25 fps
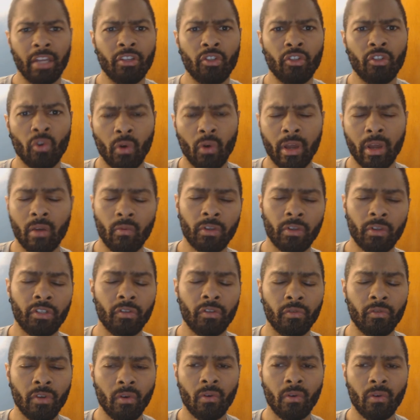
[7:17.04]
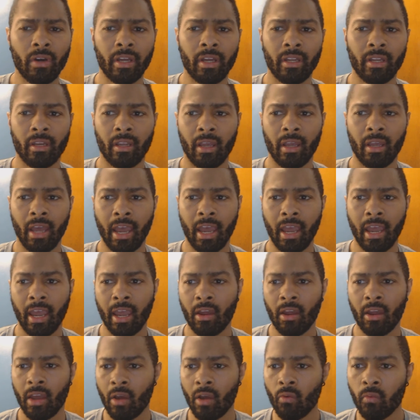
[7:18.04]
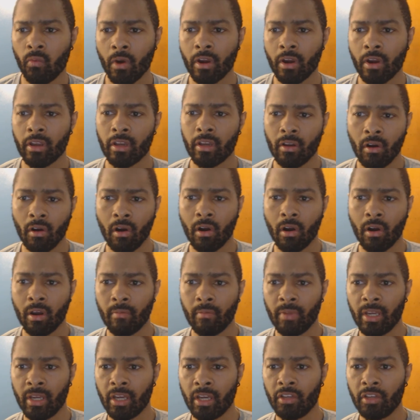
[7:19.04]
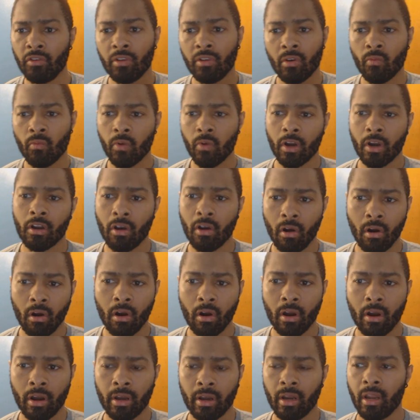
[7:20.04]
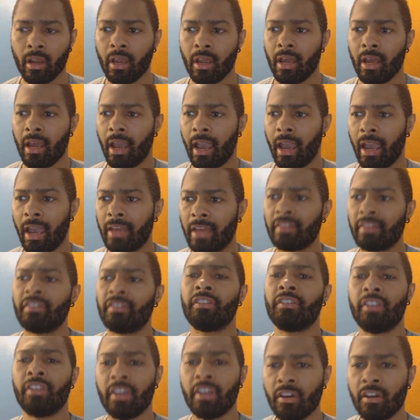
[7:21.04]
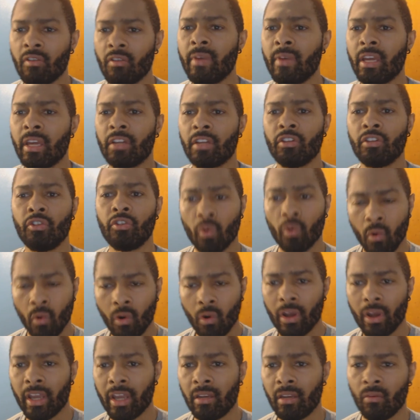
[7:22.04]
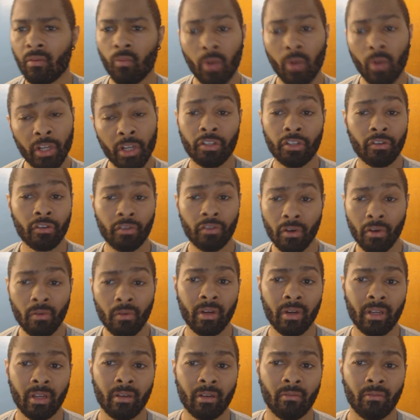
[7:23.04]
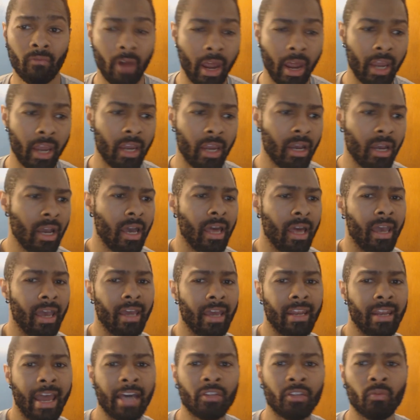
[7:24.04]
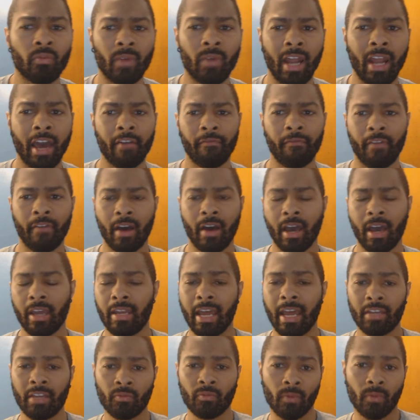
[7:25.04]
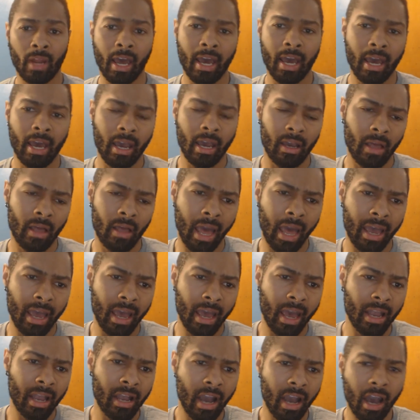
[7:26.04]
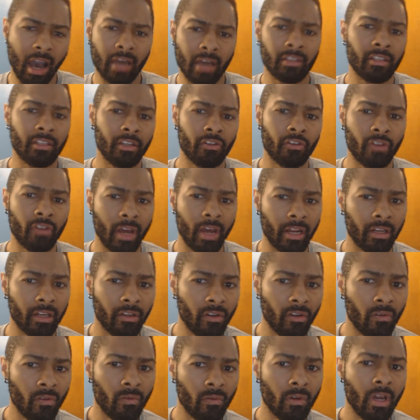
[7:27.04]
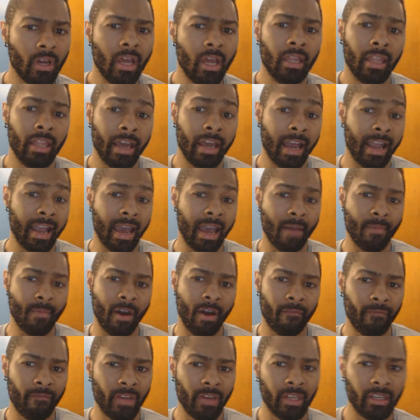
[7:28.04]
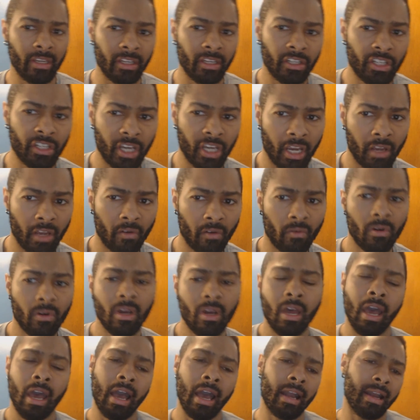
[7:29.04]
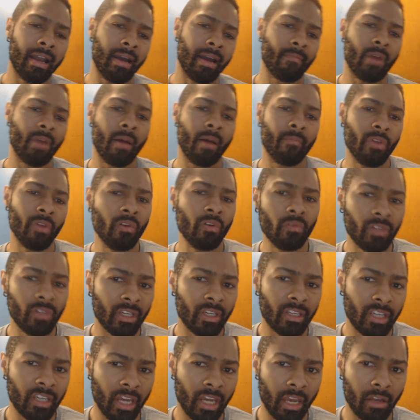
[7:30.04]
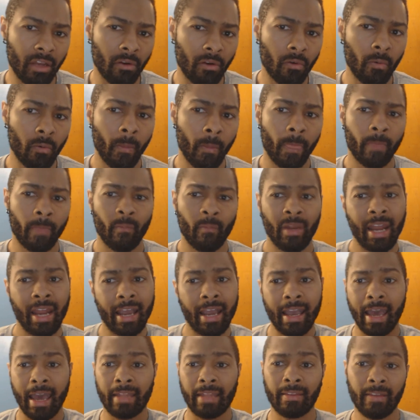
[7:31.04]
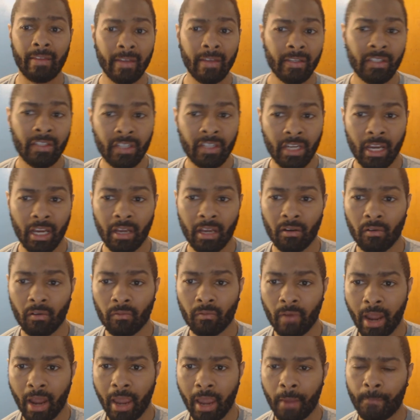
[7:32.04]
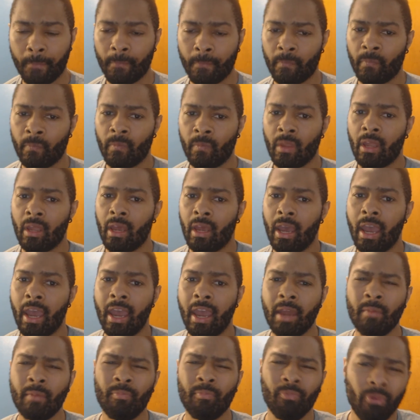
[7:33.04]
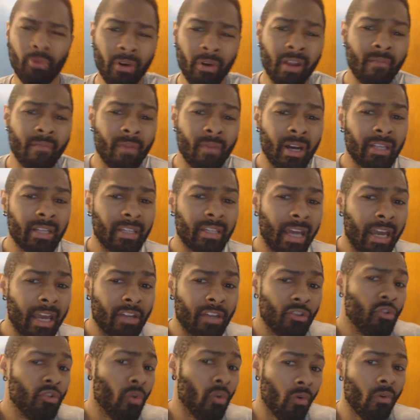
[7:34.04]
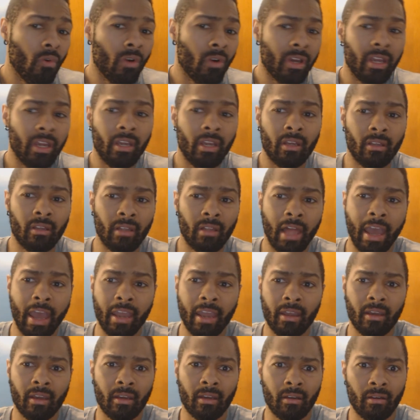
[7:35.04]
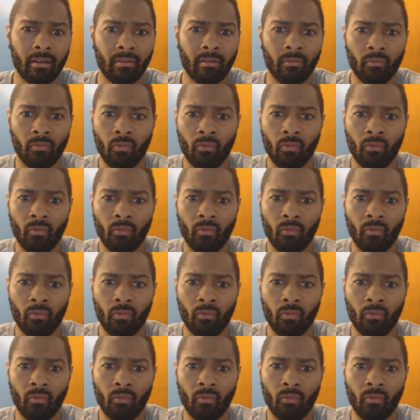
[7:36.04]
enjoying what you're doing and working hard, because you can work hard and still be enjoying what you're doing, right? And that's what I find, that's what I constantly try to do. Like, I got my fitness channel, I got my music channel, and I got this channel, right? And pretty much I enjoy, like,